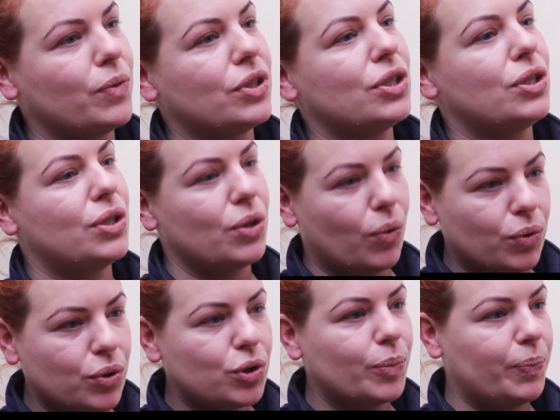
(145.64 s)
was
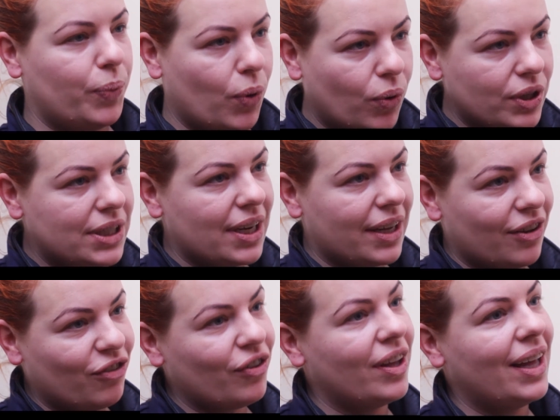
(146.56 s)
so
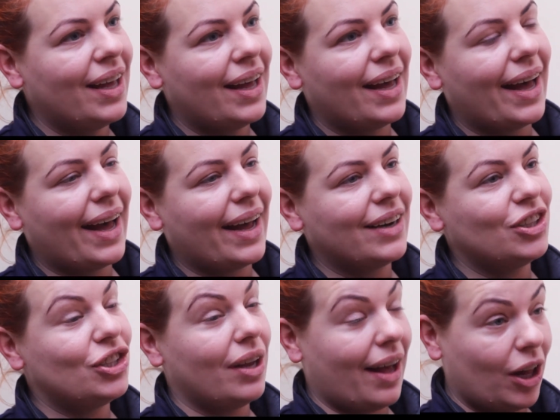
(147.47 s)
supportive, and
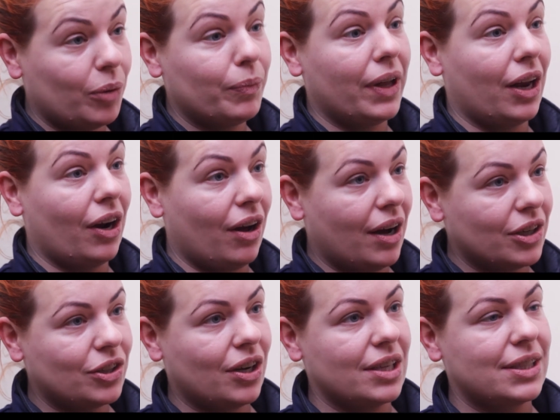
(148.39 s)
she helped me a
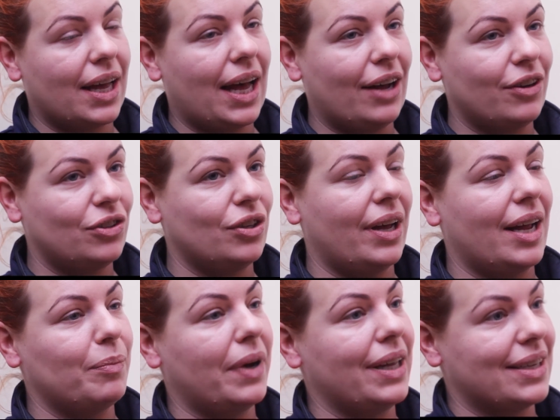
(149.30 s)
lot because I had to
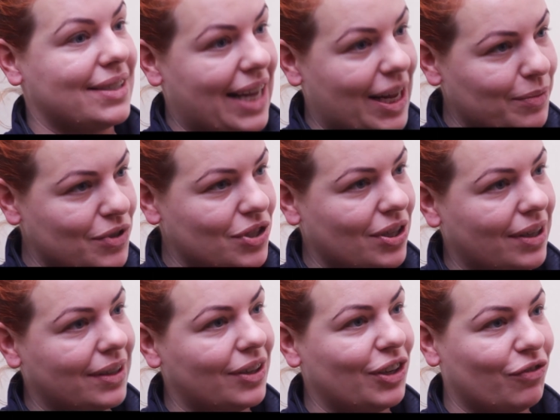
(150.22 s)
have my exams
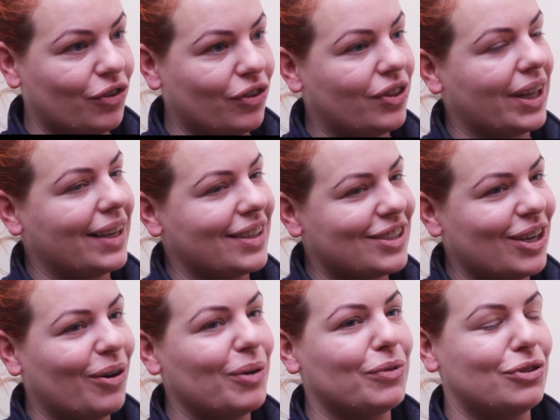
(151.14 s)
on a number of things,
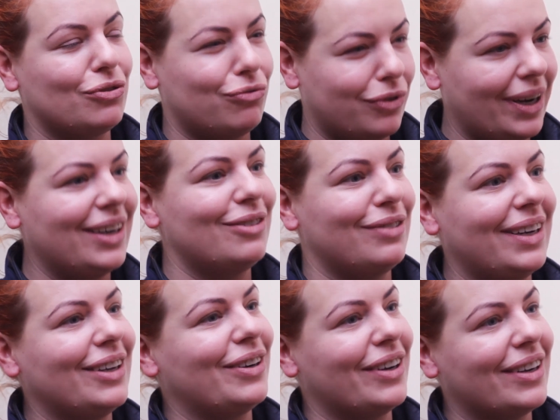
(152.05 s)
so it was really,
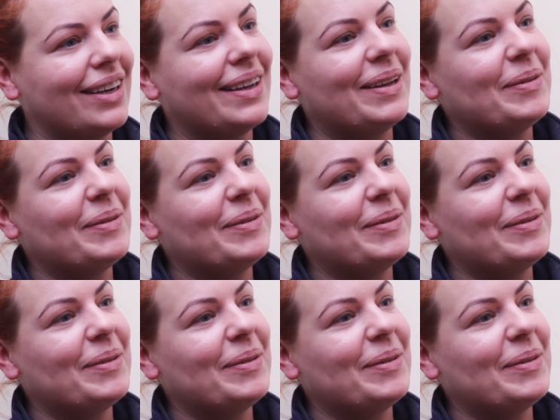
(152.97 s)
really good.